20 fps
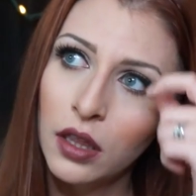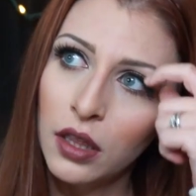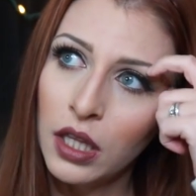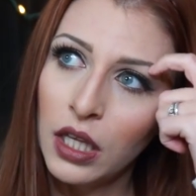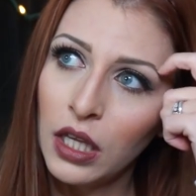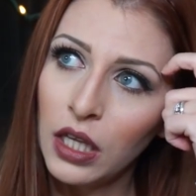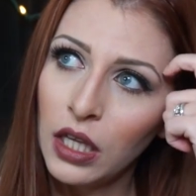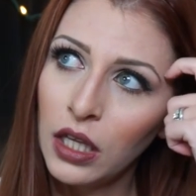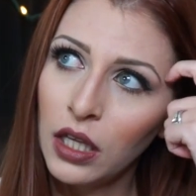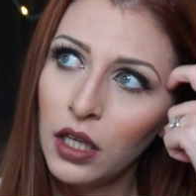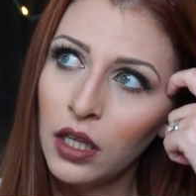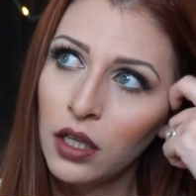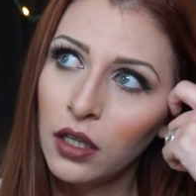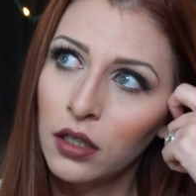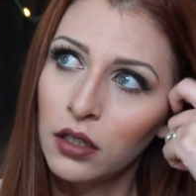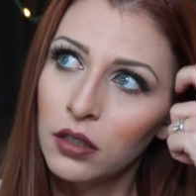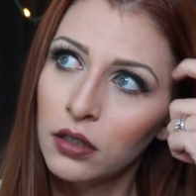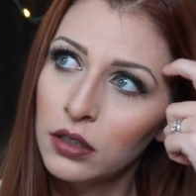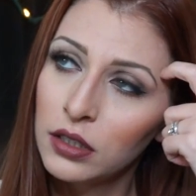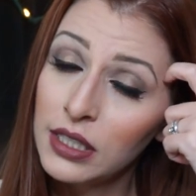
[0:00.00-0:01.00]
the
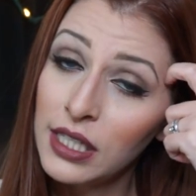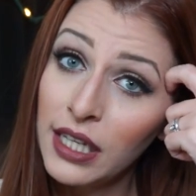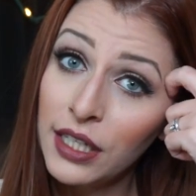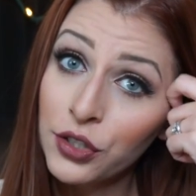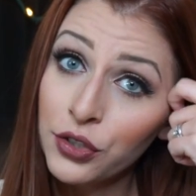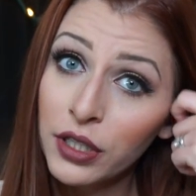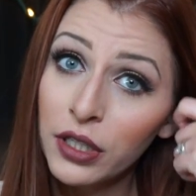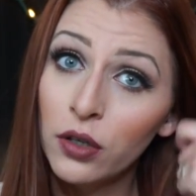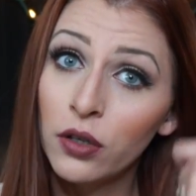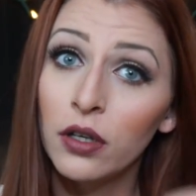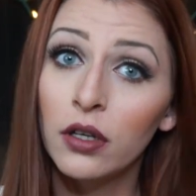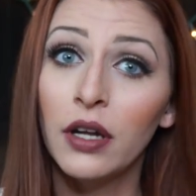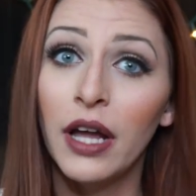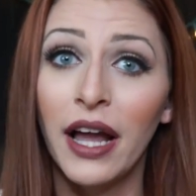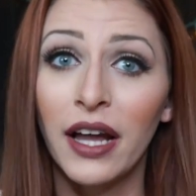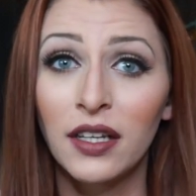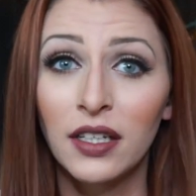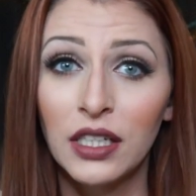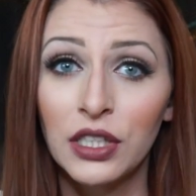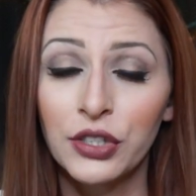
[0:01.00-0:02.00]
tea tree oil
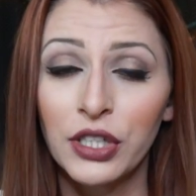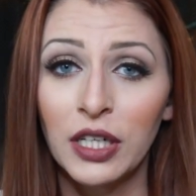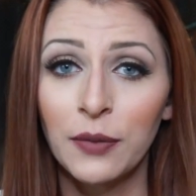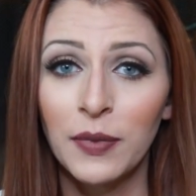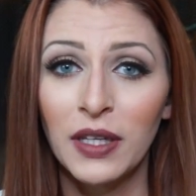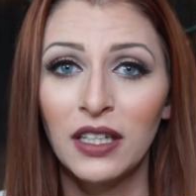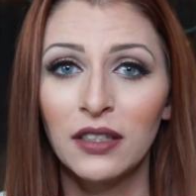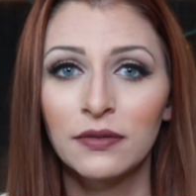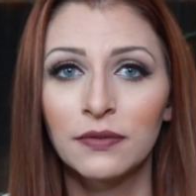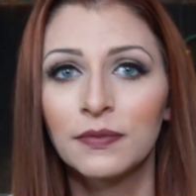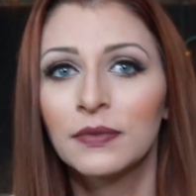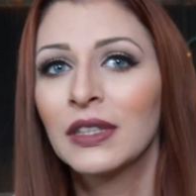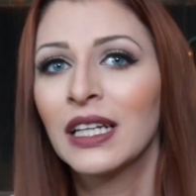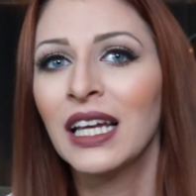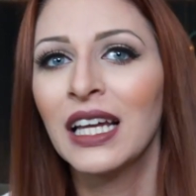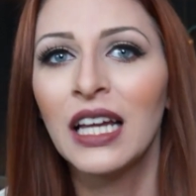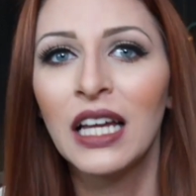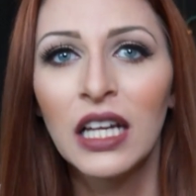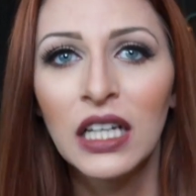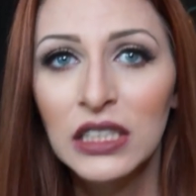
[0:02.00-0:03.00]
acne treatment.
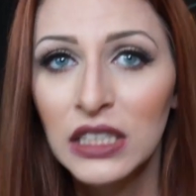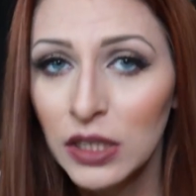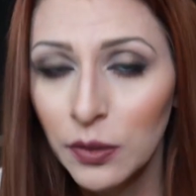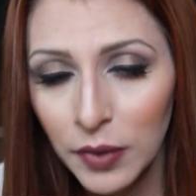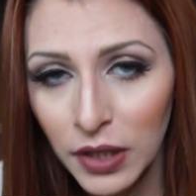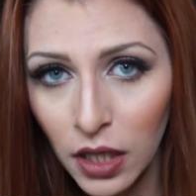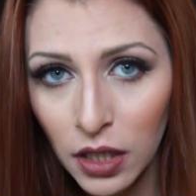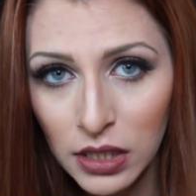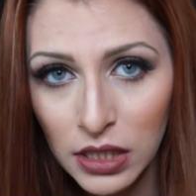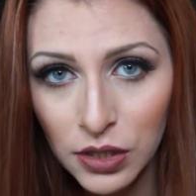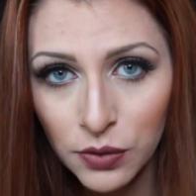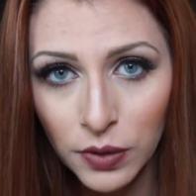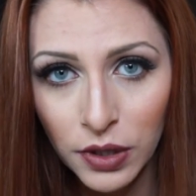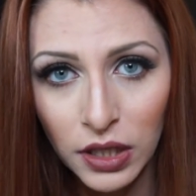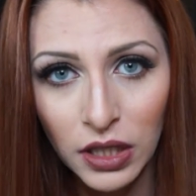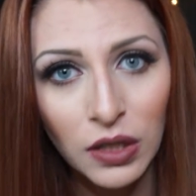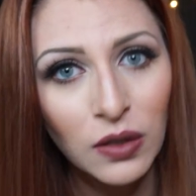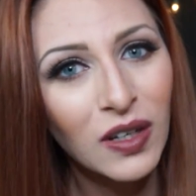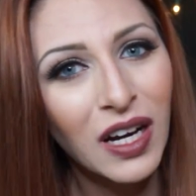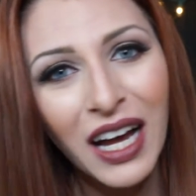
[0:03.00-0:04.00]
To be honest
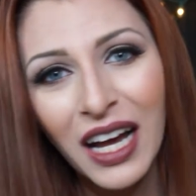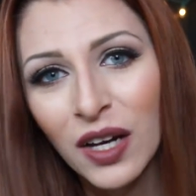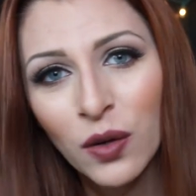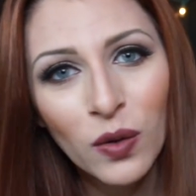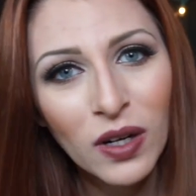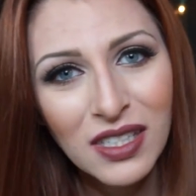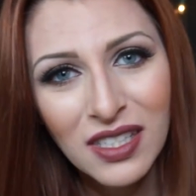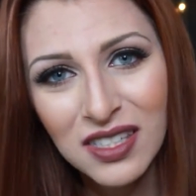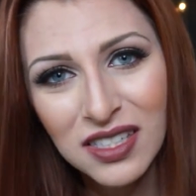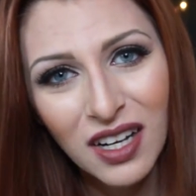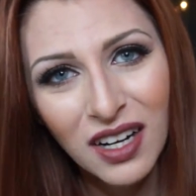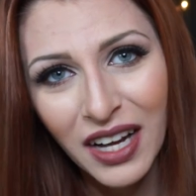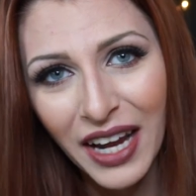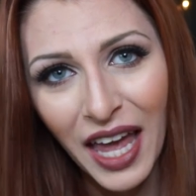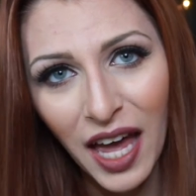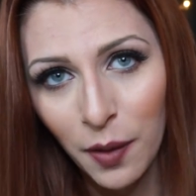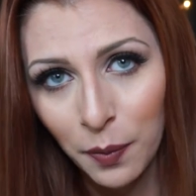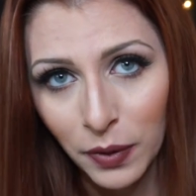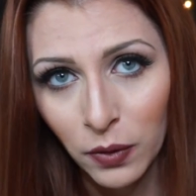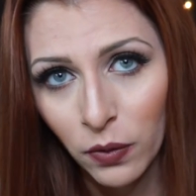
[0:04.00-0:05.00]
with you, I was not
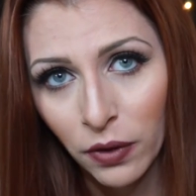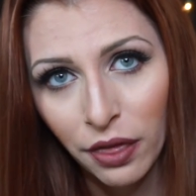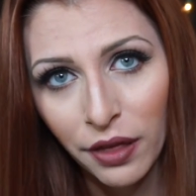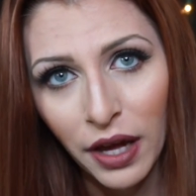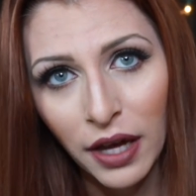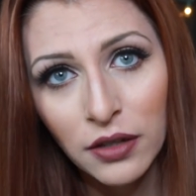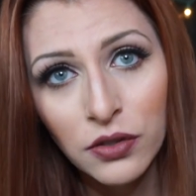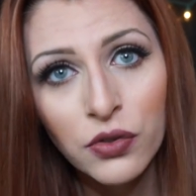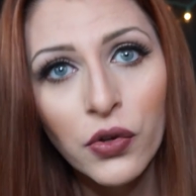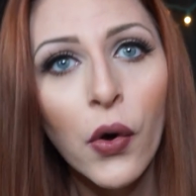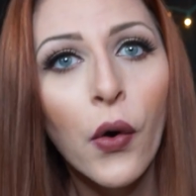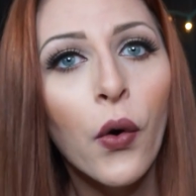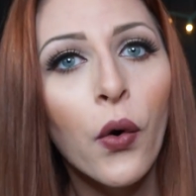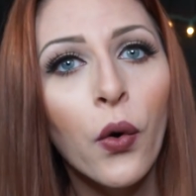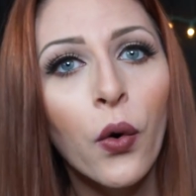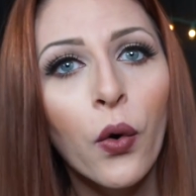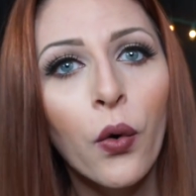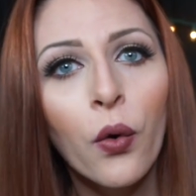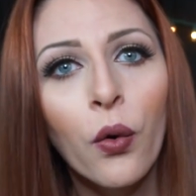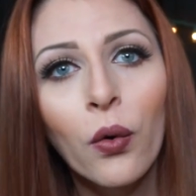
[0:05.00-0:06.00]
happy with that.
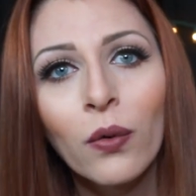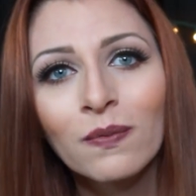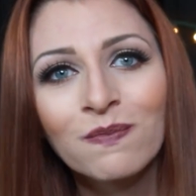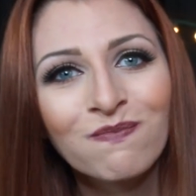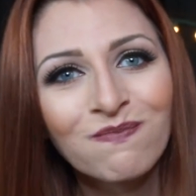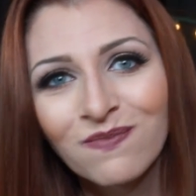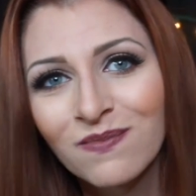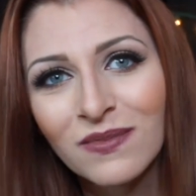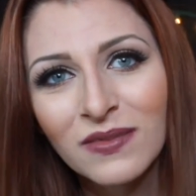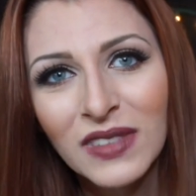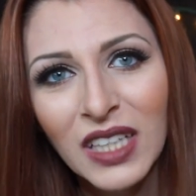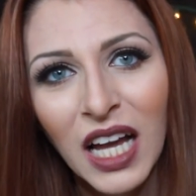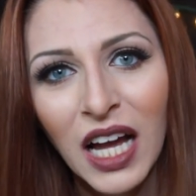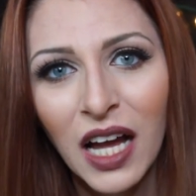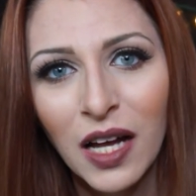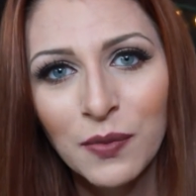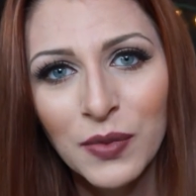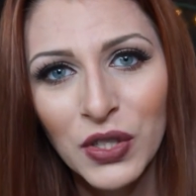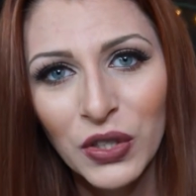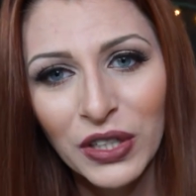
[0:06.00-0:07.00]
So
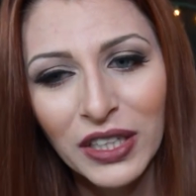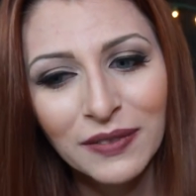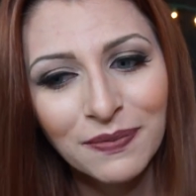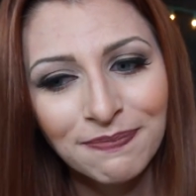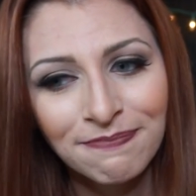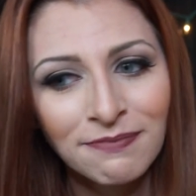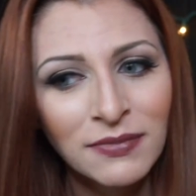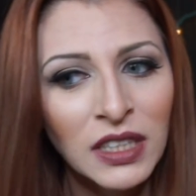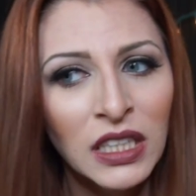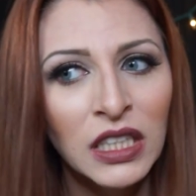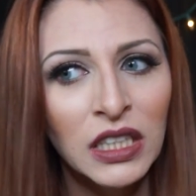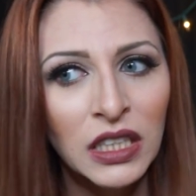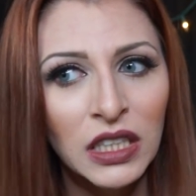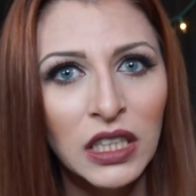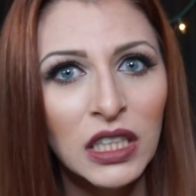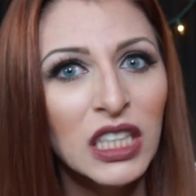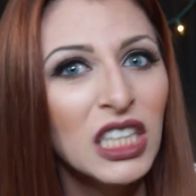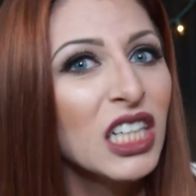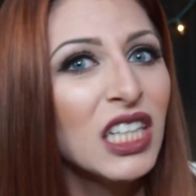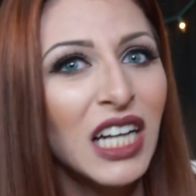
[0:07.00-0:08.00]
I'm sorry.
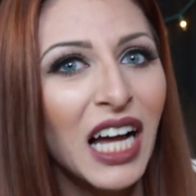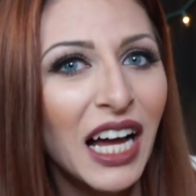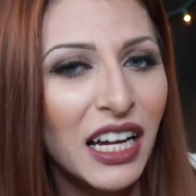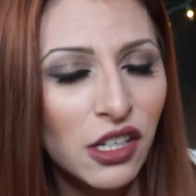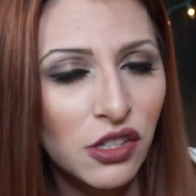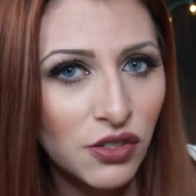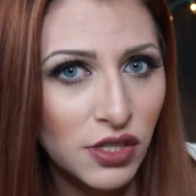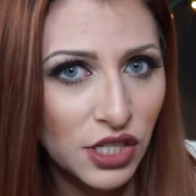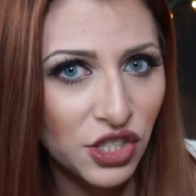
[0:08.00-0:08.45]
I don't